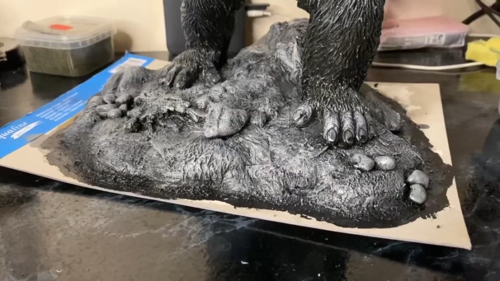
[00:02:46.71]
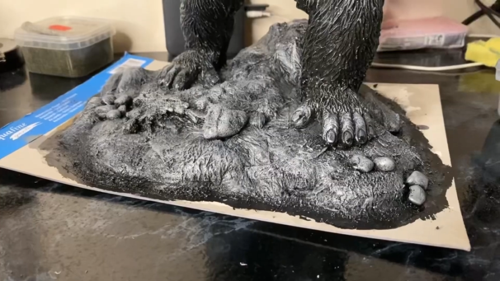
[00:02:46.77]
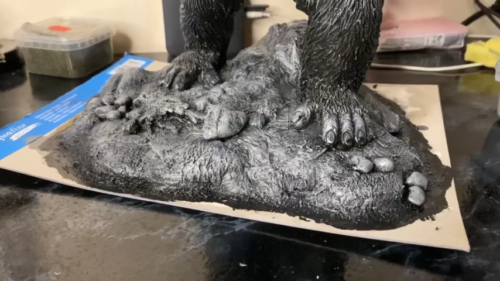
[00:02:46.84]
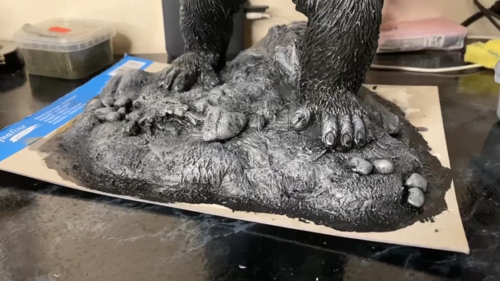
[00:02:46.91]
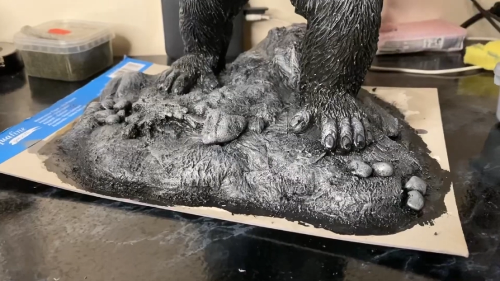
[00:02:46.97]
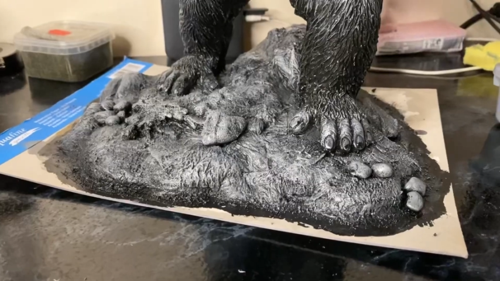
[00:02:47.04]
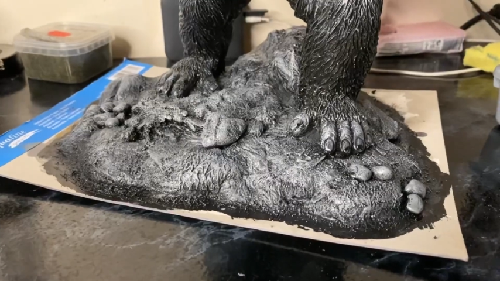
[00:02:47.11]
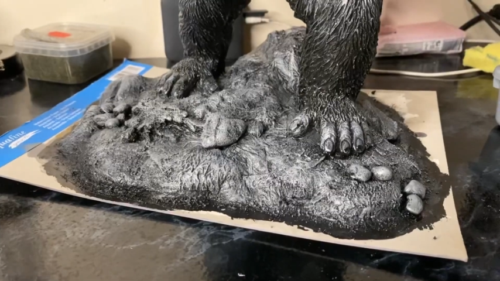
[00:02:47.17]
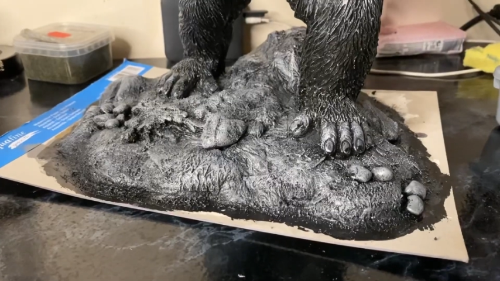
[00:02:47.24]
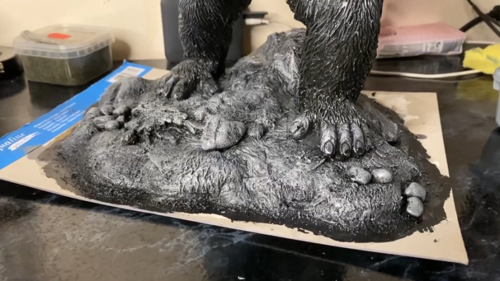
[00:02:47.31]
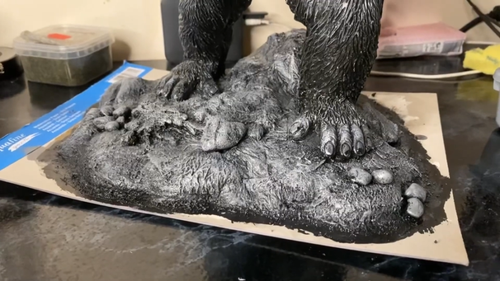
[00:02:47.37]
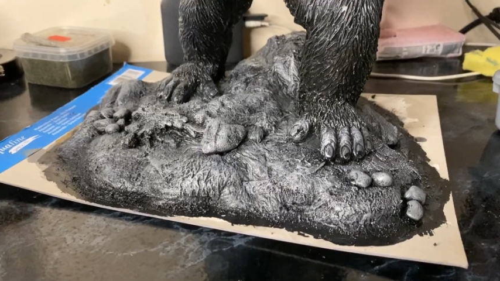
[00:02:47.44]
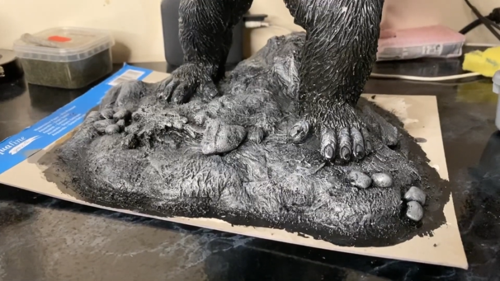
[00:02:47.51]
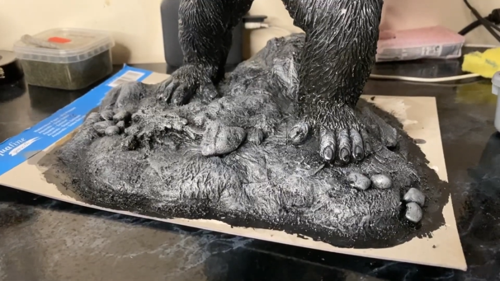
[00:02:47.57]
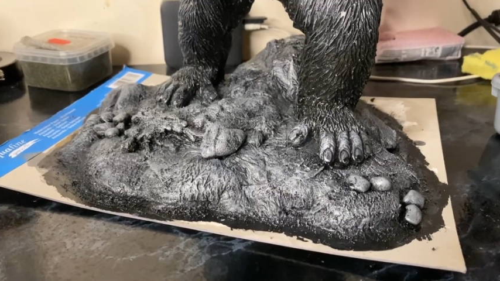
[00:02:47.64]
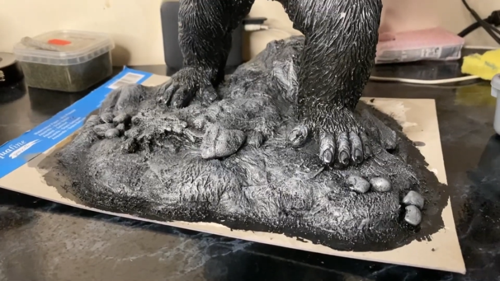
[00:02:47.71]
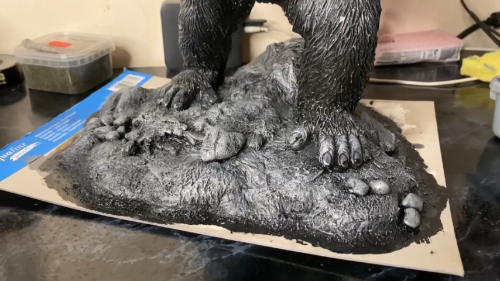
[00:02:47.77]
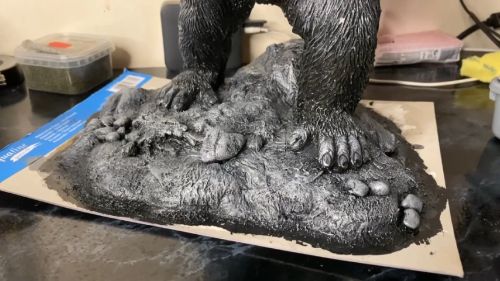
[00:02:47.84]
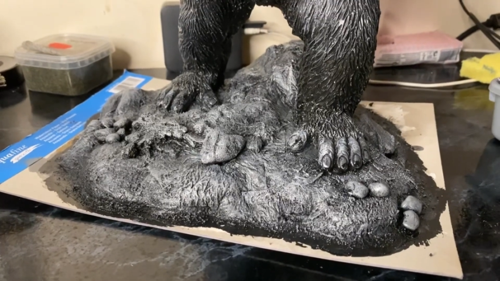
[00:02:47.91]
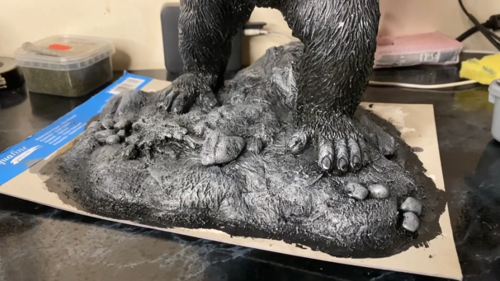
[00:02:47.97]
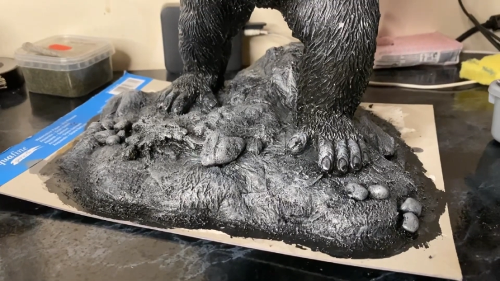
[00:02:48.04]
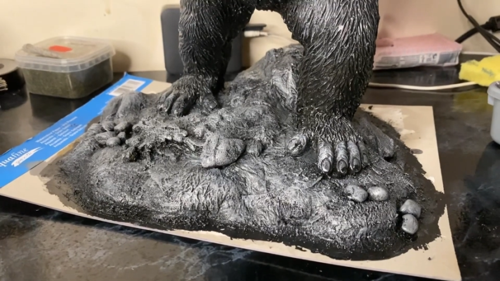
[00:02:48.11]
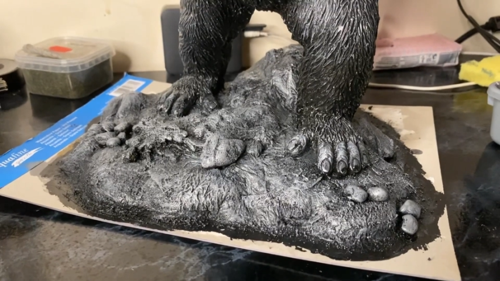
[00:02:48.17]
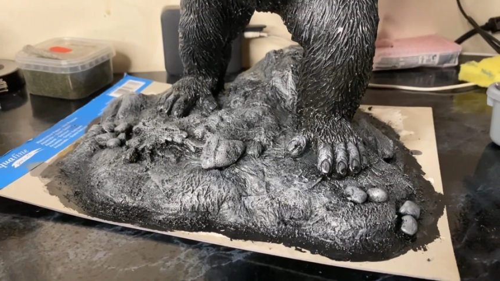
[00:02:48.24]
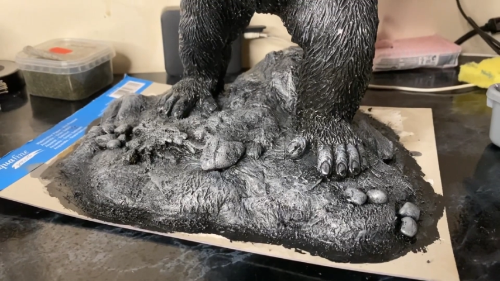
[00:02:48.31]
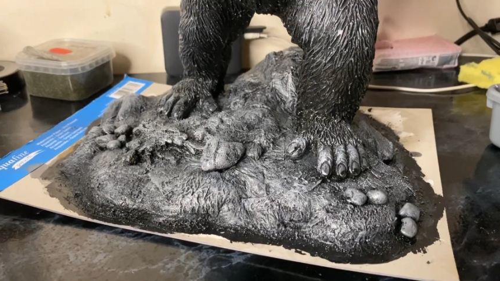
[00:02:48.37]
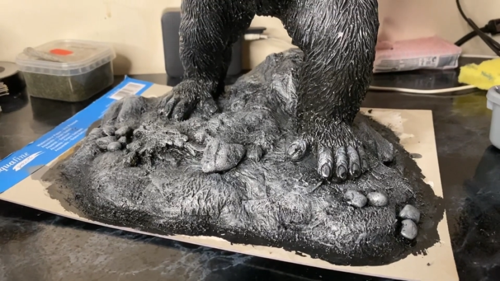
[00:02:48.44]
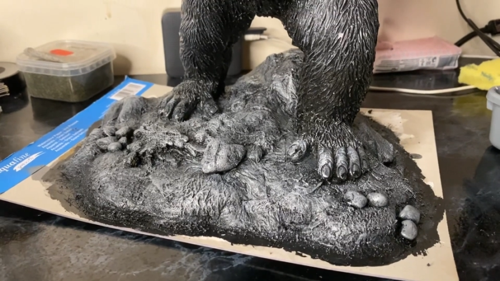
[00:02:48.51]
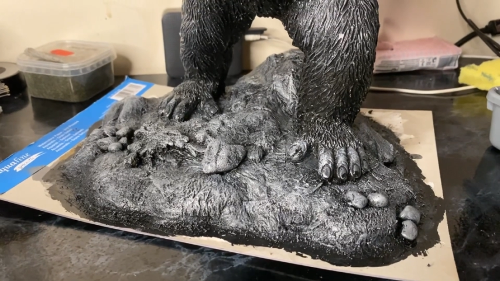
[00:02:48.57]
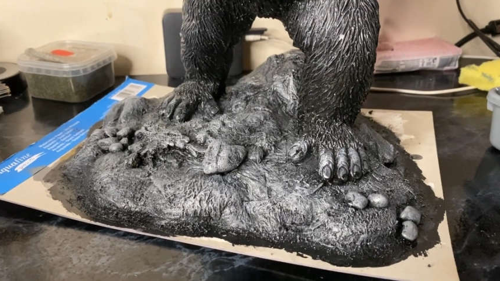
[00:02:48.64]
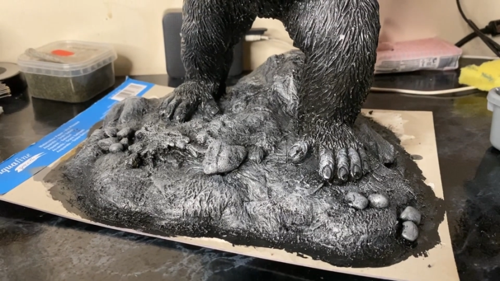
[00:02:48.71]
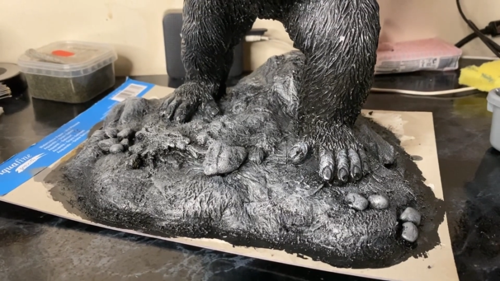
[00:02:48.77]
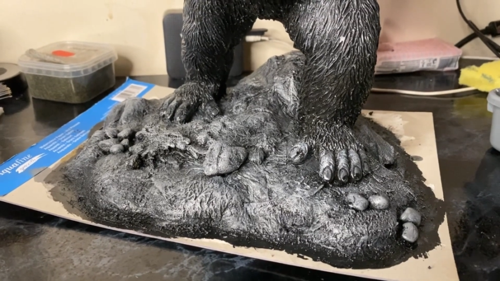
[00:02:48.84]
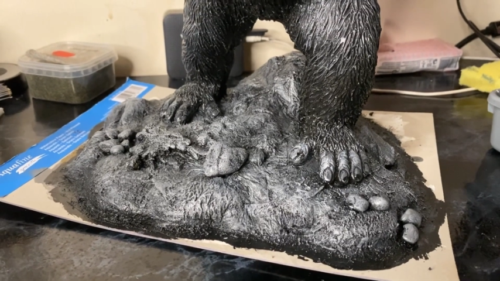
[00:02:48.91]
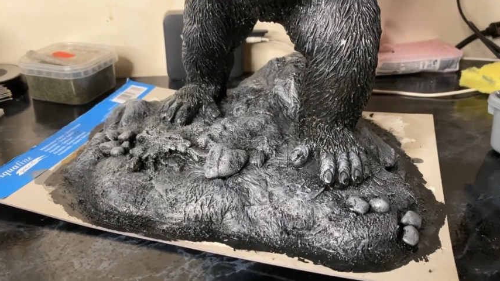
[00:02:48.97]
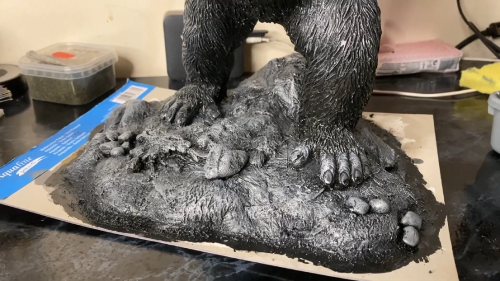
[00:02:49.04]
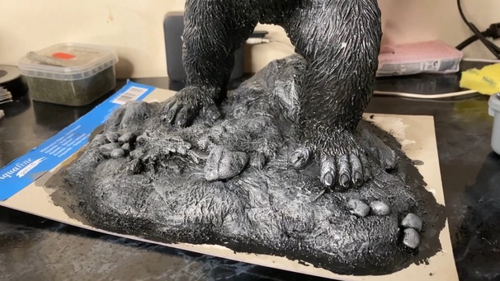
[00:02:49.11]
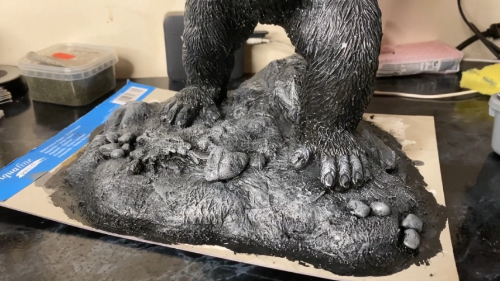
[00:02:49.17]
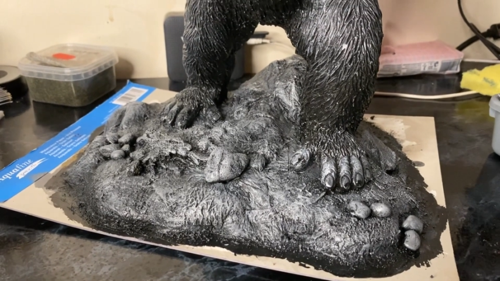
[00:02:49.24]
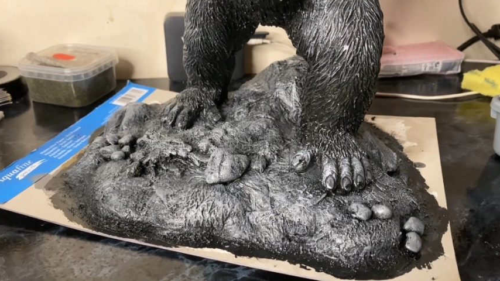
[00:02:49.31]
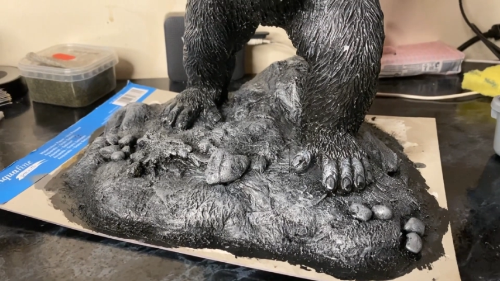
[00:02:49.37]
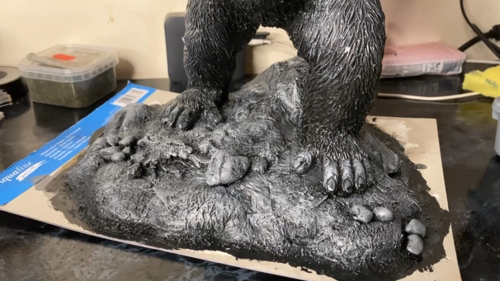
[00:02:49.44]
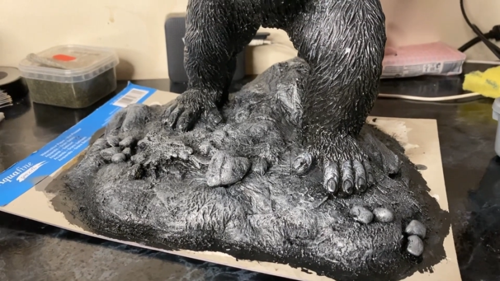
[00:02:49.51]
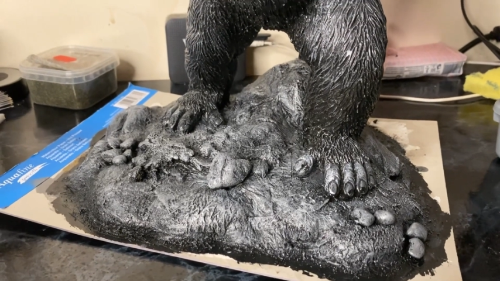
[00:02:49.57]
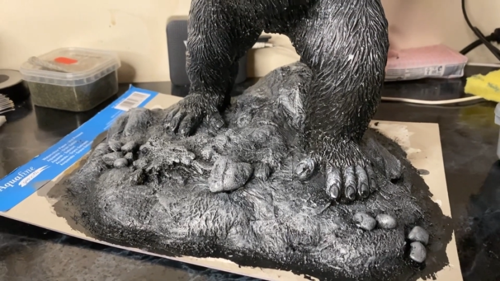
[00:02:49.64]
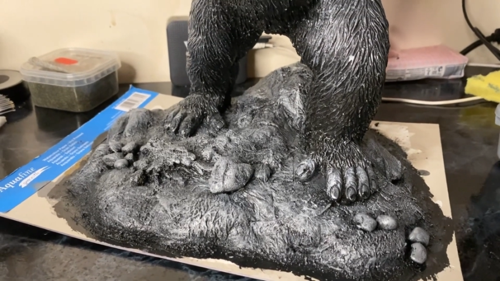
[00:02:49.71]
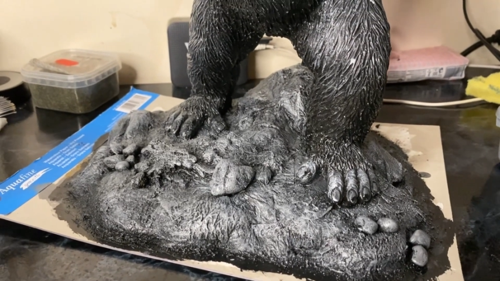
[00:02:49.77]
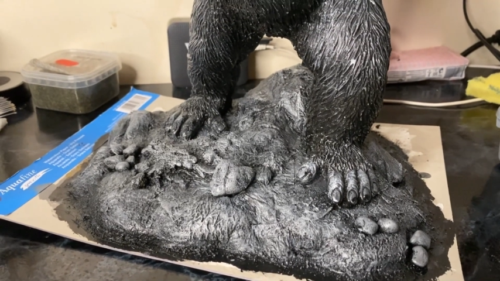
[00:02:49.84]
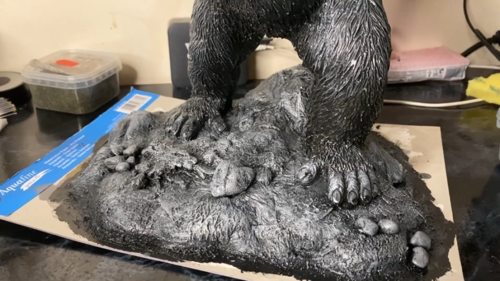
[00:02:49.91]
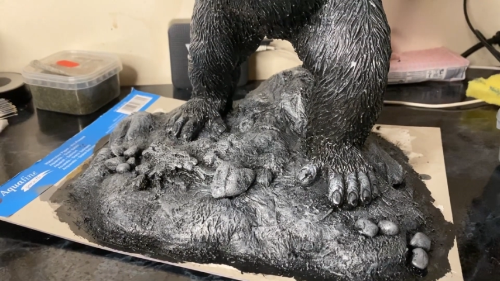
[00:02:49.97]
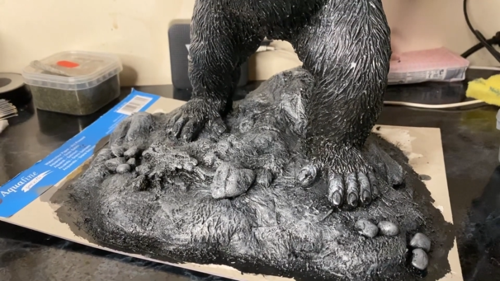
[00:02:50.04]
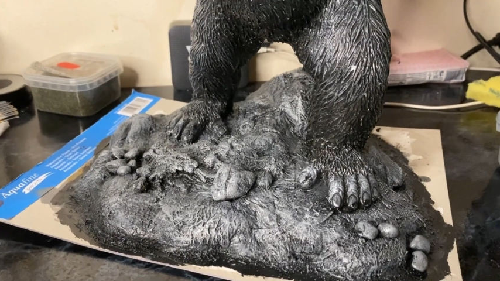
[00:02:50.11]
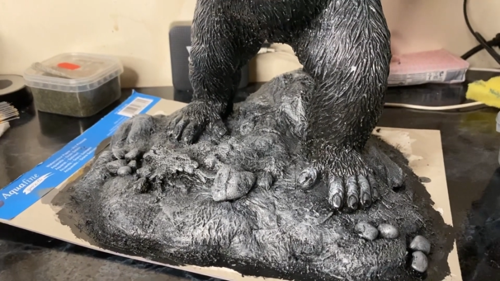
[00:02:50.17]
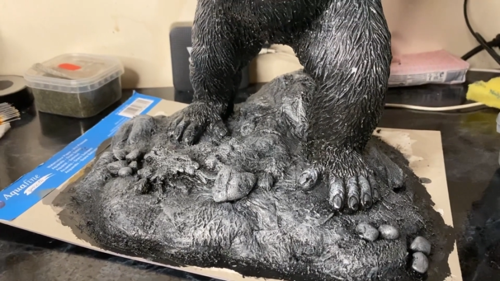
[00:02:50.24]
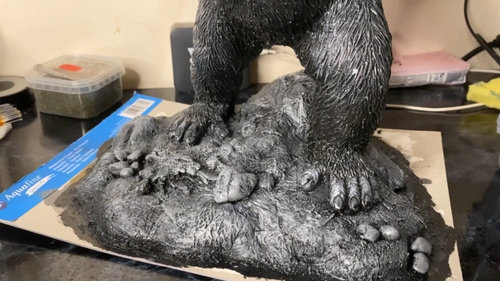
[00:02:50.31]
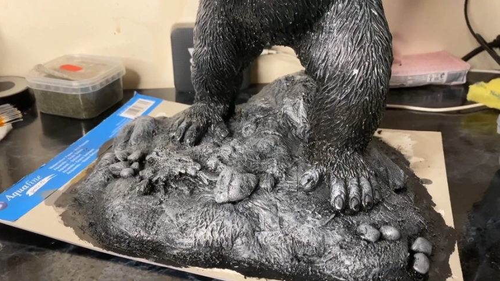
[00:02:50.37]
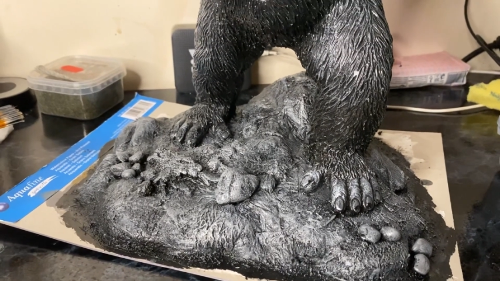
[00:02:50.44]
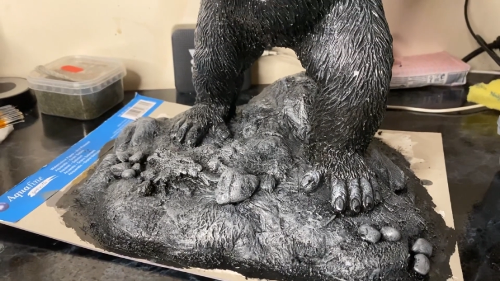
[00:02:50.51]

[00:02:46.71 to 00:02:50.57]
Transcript: (no speaker visible)